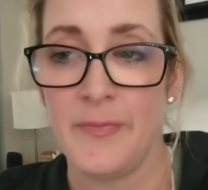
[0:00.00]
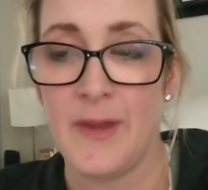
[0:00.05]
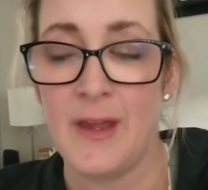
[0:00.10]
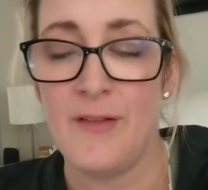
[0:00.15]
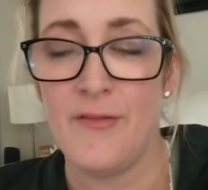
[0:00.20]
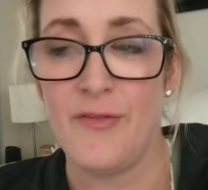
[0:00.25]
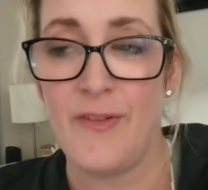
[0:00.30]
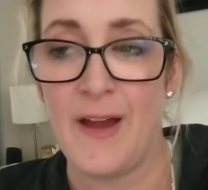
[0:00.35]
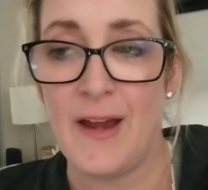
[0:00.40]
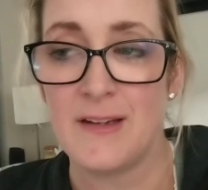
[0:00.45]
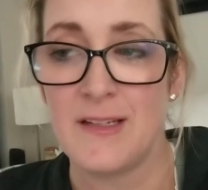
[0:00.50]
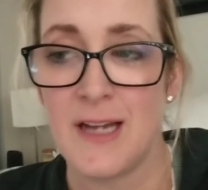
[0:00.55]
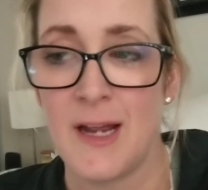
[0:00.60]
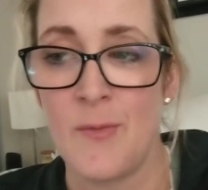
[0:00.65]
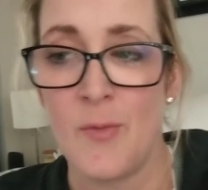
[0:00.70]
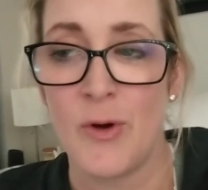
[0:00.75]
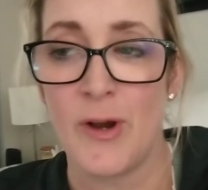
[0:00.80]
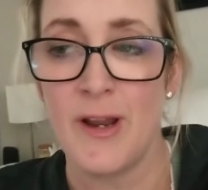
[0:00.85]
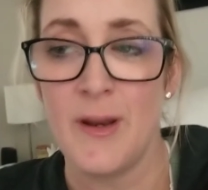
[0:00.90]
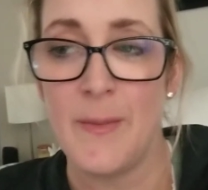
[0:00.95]
In fact,
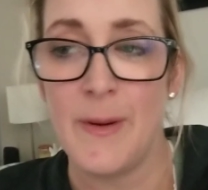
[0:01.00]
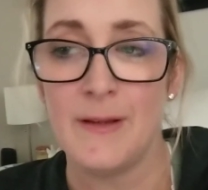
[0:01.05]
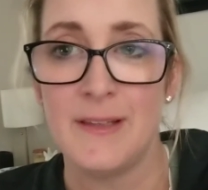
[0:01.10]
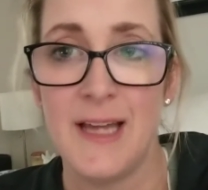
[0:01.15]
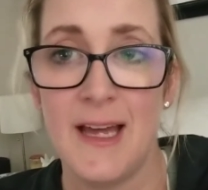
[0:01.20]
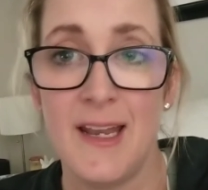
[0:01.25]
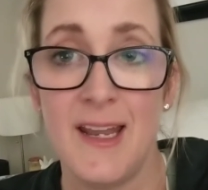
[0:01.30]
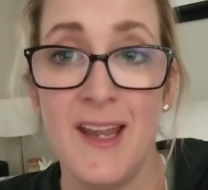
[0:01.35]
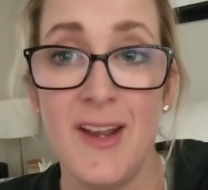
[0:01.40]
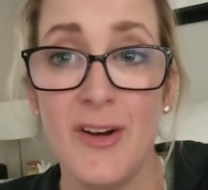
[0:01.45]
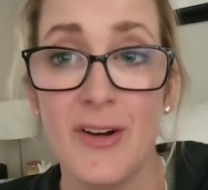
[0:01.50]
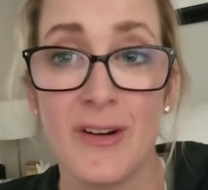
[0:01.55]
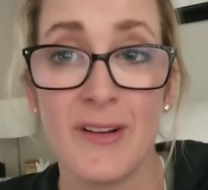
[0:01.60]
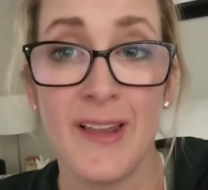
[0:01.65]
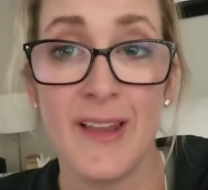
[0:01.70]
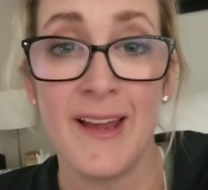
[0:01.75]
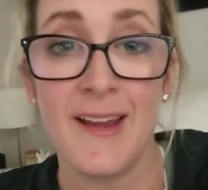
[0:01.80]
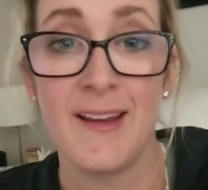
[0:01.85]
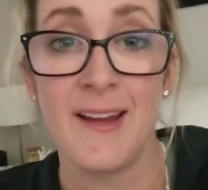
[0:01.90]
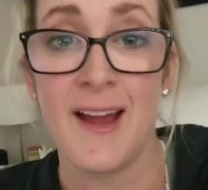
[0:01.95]
I'm worried about that here.
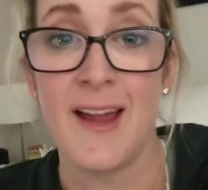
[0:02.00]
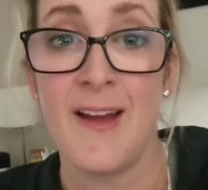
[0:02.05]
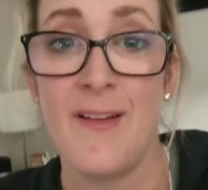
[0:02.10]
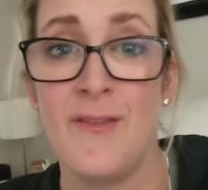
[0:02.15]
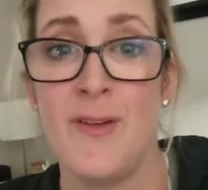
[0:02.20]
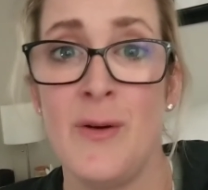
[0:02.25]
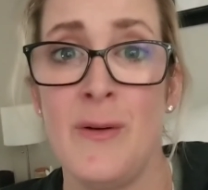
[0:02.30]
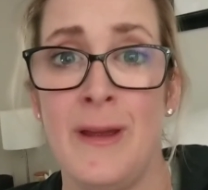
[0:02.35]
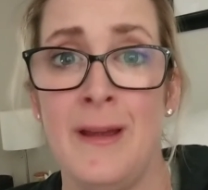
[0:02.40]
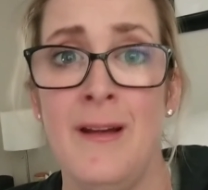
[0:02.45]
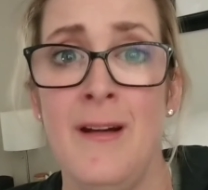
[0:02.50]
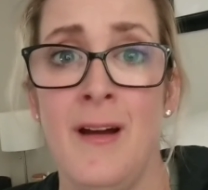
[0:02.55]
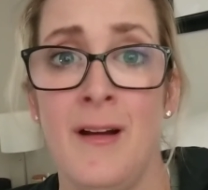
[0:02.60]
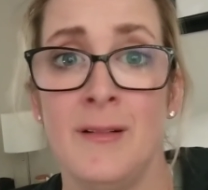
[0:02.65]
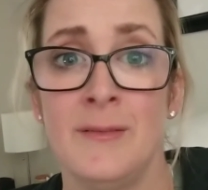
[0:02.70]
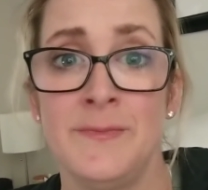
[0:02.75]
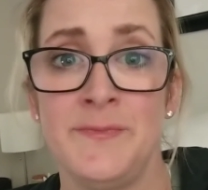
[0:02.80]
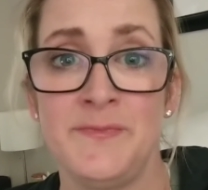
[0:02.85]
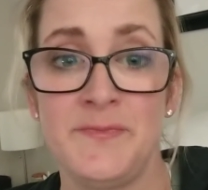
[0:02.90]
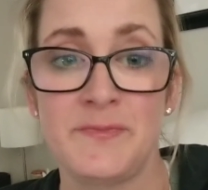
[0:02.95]
Like, I have no
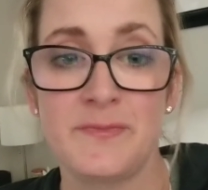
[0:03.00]
income.